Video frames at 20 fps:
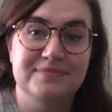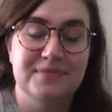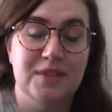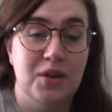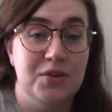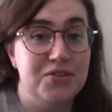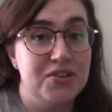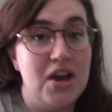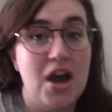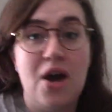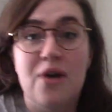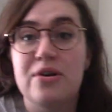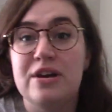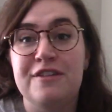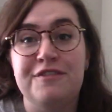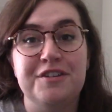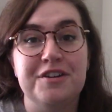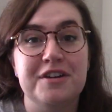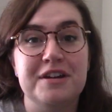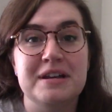so
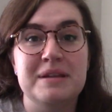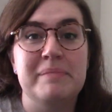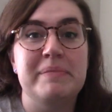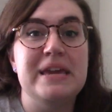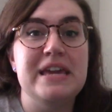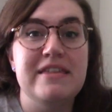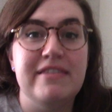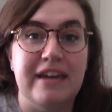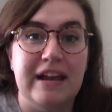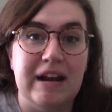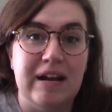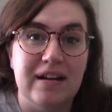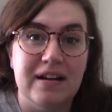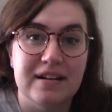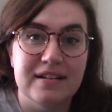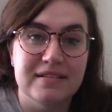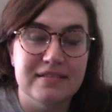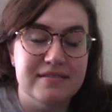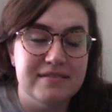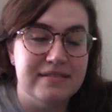if you're gonna be
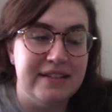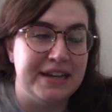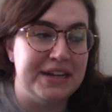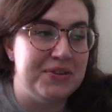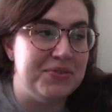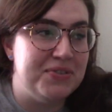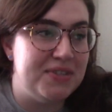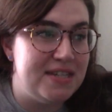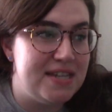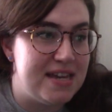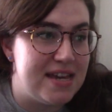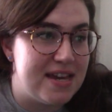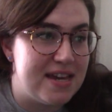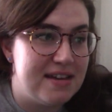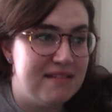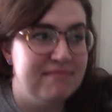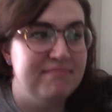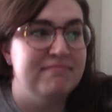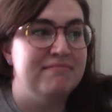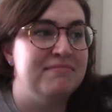there and you see
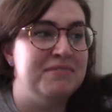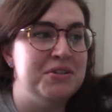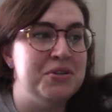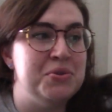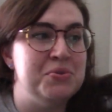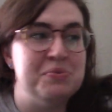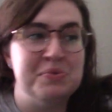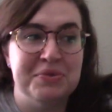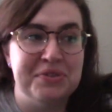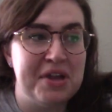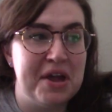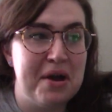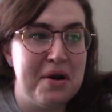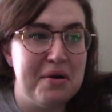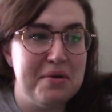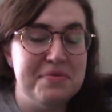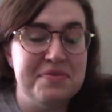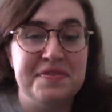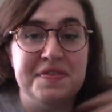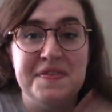it, you will
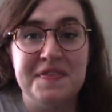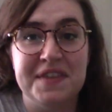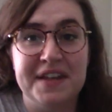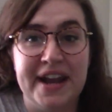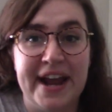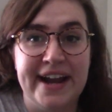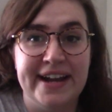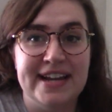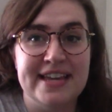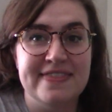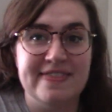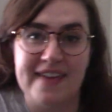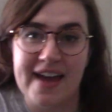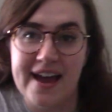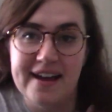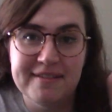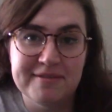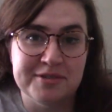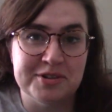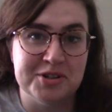know that I knit
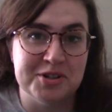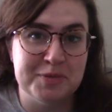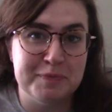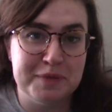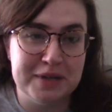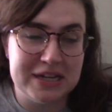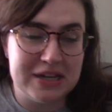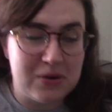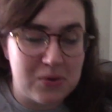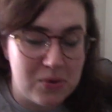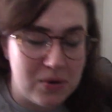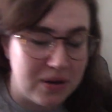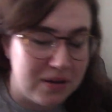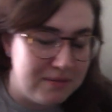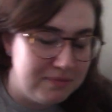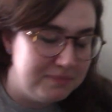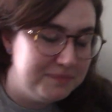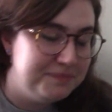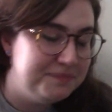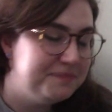that, which is pretty cool.
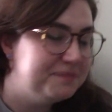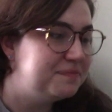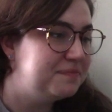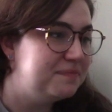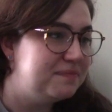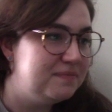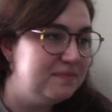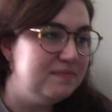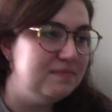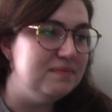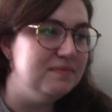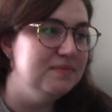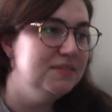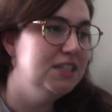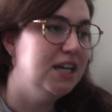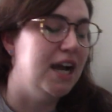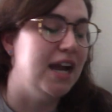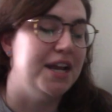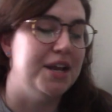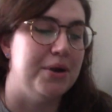
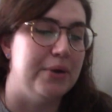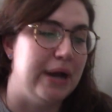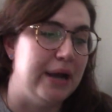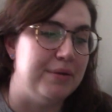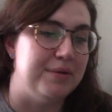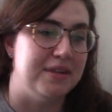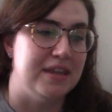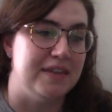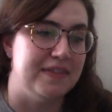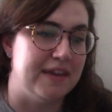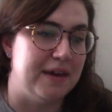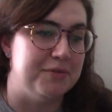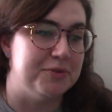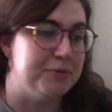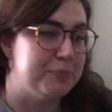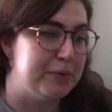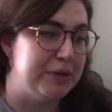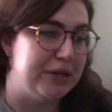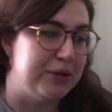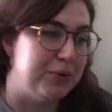I know I would think that was
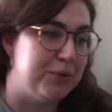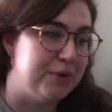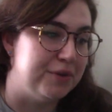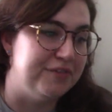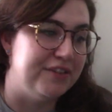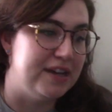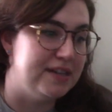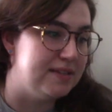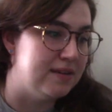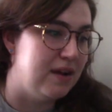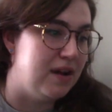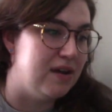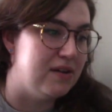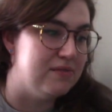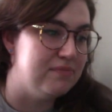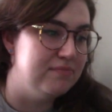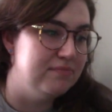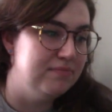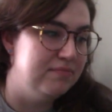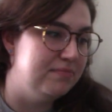pretty cool if I saw
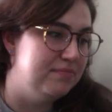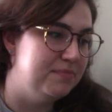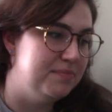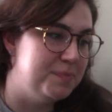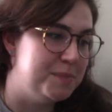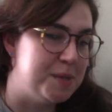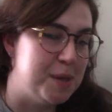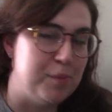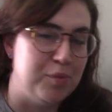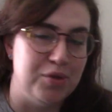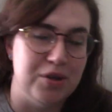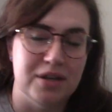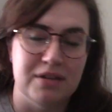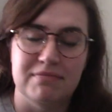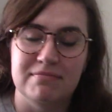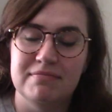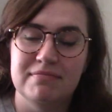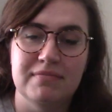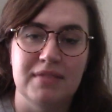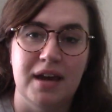
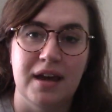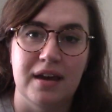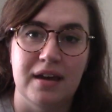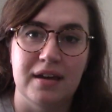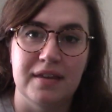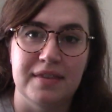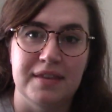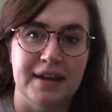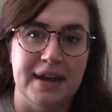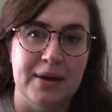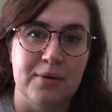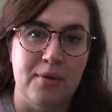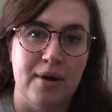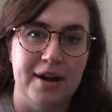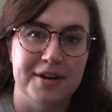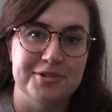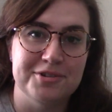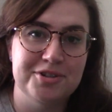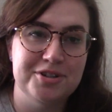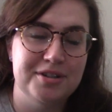someone that I
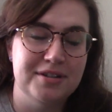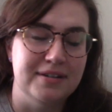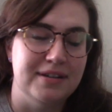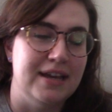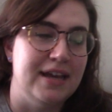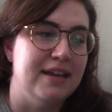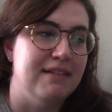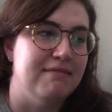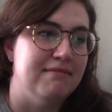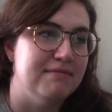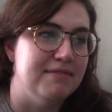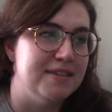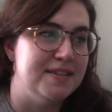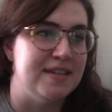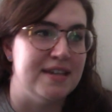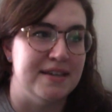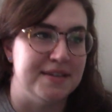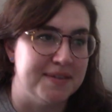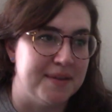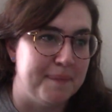watch and
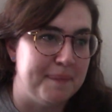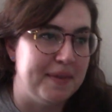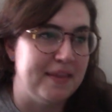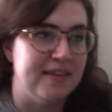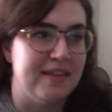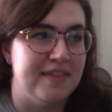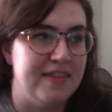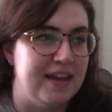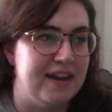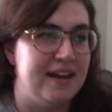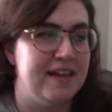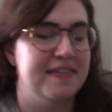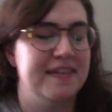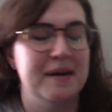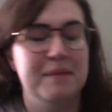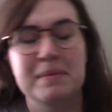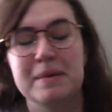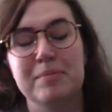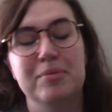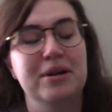seeing something that they knit.
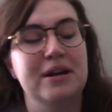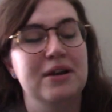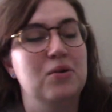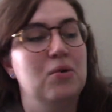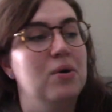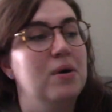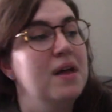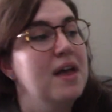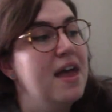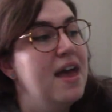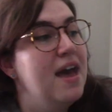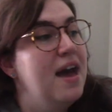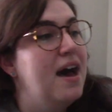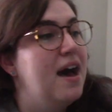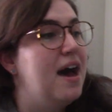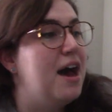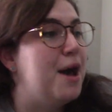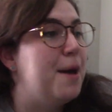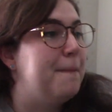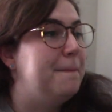That'd be pretty cool.
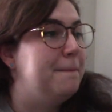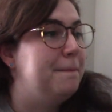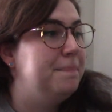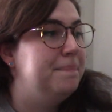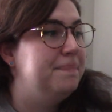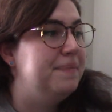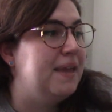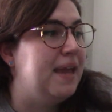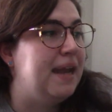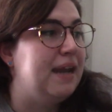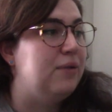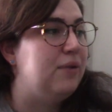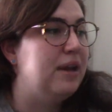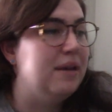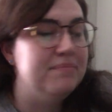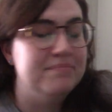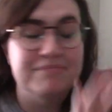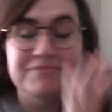Anyway,